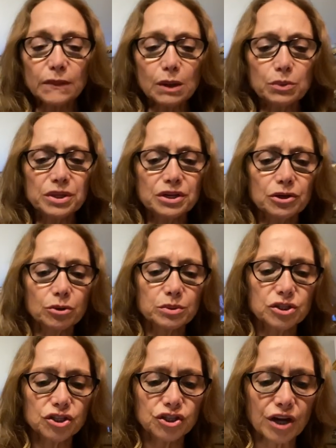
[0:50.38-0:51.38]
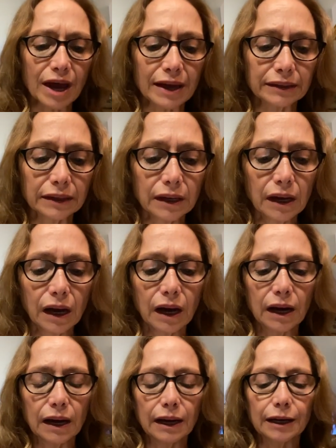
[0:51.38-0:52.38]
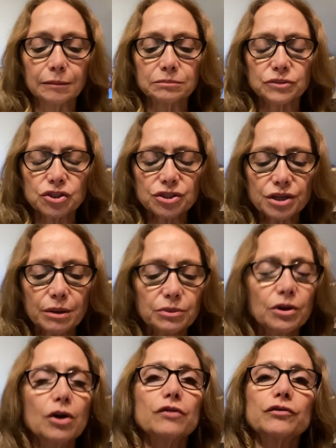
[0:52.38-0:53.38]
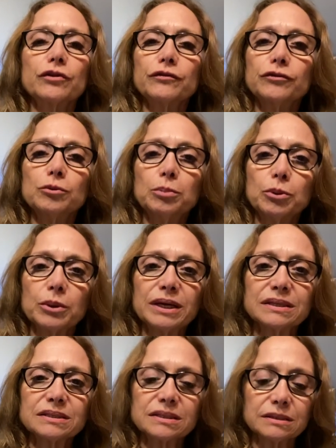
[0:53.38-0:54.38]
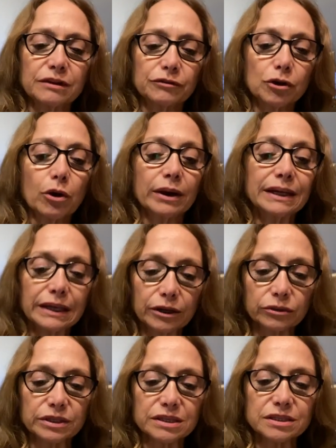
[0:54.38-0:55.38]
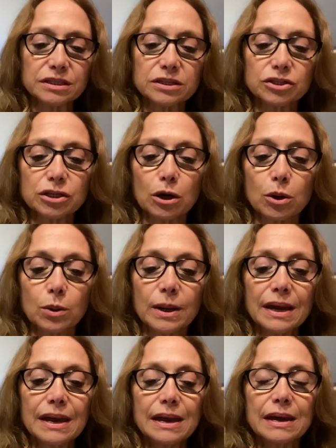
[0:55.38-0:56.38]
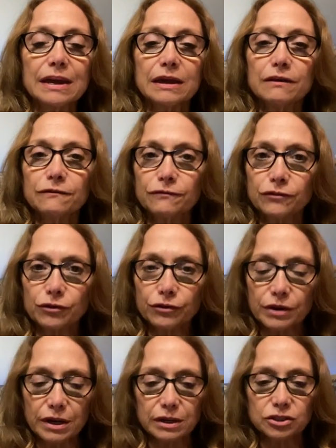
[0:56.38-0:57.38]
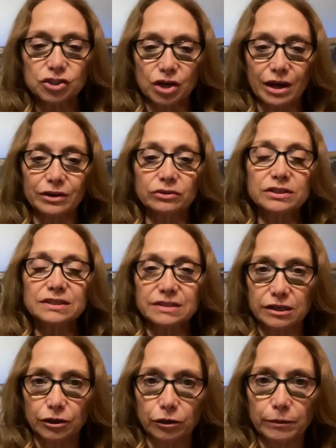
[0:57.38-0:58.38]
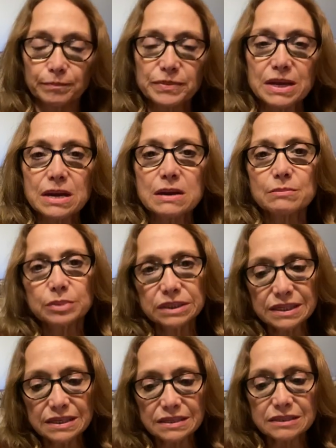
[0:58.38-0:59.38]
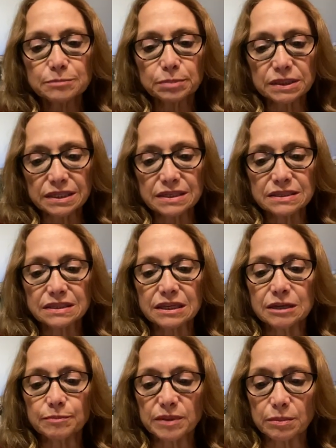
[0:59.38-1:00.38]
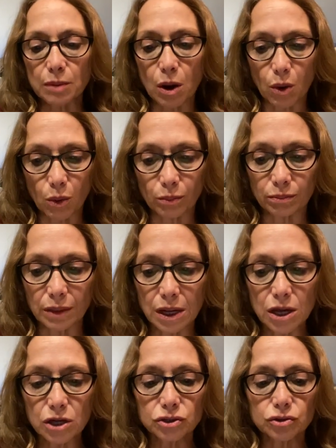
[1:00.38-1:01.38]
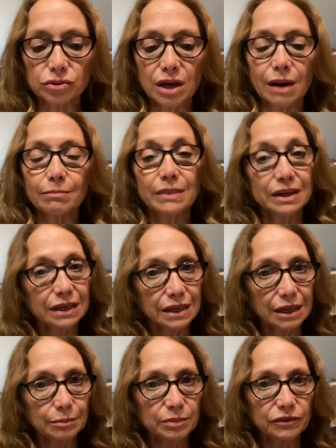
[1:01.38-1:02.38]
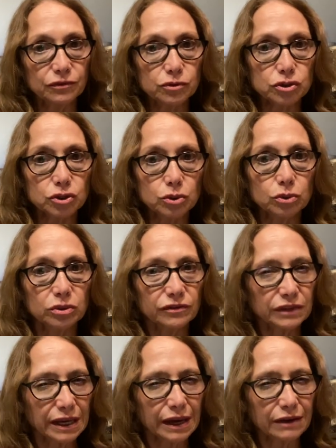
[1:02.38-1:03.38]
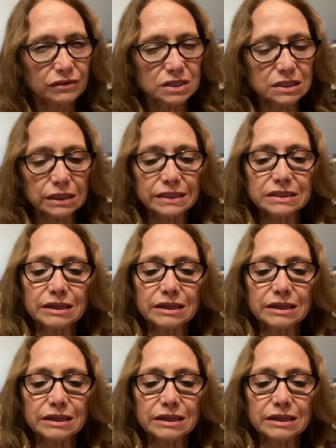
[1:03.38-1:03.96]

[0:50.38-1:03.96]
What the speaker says: we can always chat. Just going over a few points regarding illness. So if your child is ill, please keep them home. Do not medicate before school if they have a slight